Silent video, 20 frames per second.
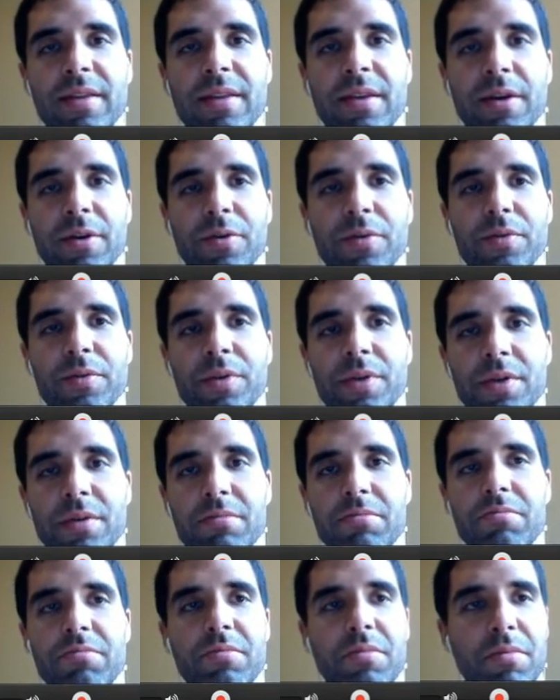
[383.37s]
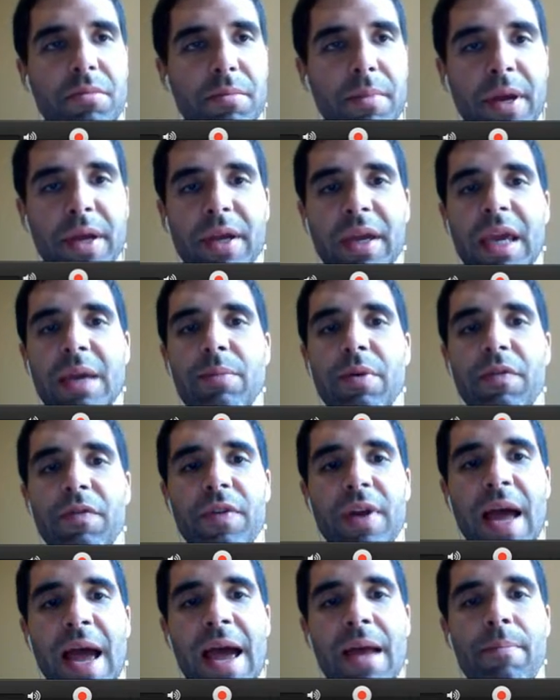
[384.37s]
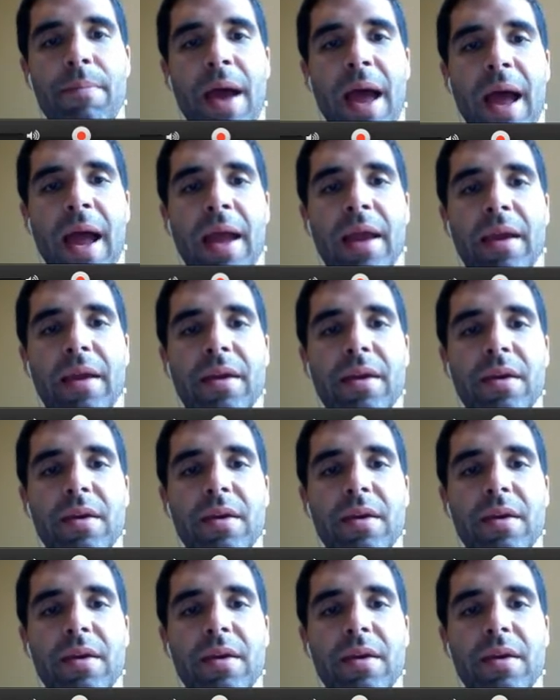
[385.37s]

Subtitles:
those. But keep a flat back.